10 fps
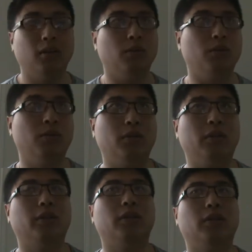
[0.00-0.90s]

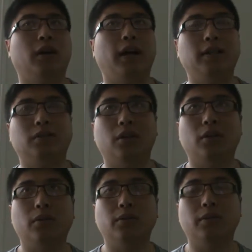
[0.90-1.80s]
or I
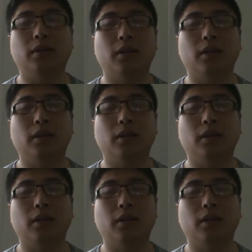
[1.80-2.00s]
don't